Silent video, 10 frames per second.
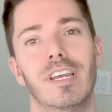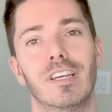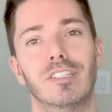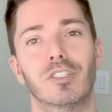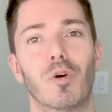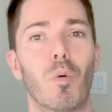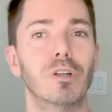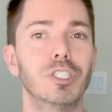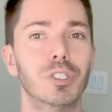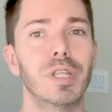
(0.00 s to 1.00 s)
So
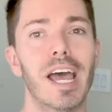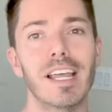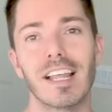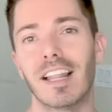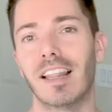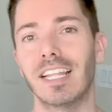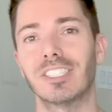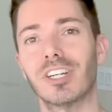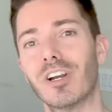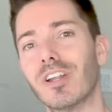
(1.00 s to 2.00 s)
once you do that, let's
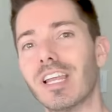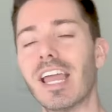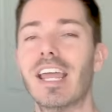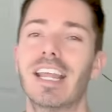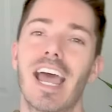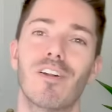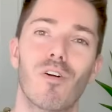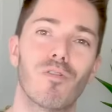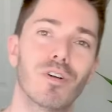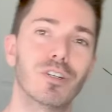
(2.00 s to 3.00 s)
start and head
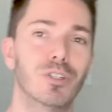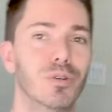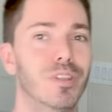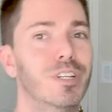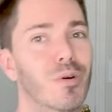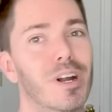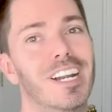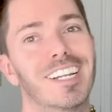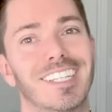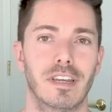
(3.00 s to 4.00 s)
over to the door.
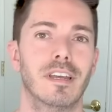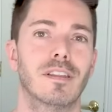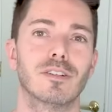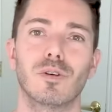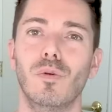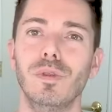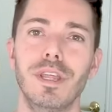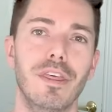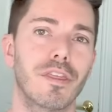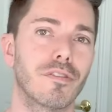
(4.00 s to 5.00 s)
There's
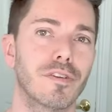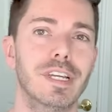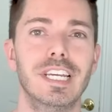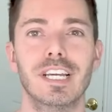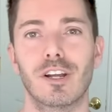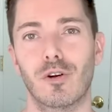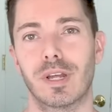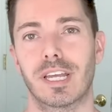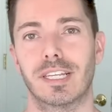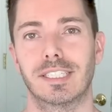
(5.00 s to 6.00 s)
only 3
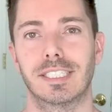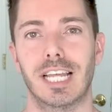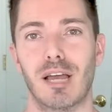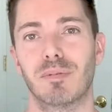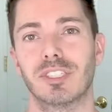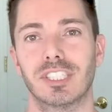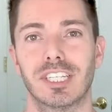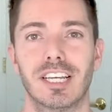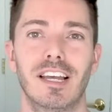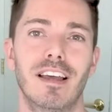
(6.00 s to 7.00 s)
quick
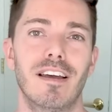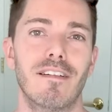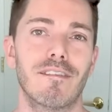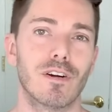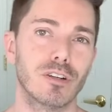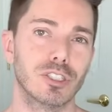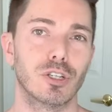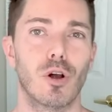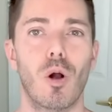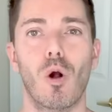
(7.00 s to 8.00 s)
steps.
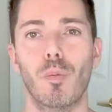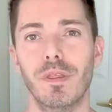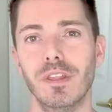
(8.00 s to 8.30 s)
First, open